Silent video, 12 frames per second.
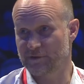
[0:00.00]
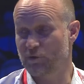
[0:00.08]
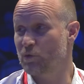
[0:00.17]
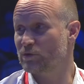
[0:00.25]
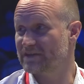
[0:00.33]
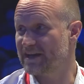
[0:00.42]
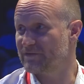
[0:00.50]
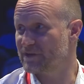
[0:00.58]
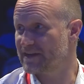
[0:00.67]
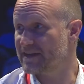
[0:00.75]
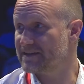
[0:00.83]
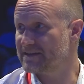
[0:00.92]
all day, every
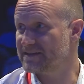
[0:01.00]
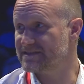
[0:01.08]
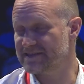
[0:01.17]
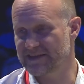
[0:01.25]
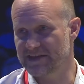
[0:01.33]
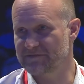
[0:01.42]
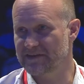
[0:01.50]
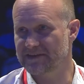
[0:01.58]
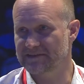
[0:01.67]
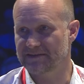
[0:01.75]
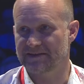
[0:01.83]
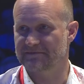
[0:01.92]
day into the evening,
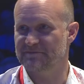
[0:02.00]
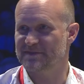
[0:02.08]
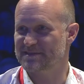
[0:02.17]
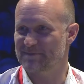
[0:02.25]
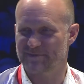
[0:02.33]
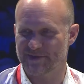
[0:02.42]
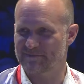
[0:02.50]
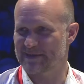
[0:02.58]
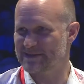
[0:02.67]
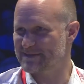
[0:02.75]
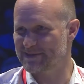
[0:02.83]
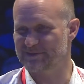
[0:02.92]
and for some of them
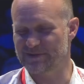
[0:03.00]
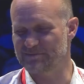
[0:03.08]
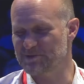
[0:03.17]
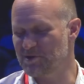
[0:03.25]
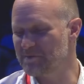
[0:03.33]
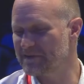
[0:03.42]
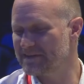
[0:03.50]
that's their dream job.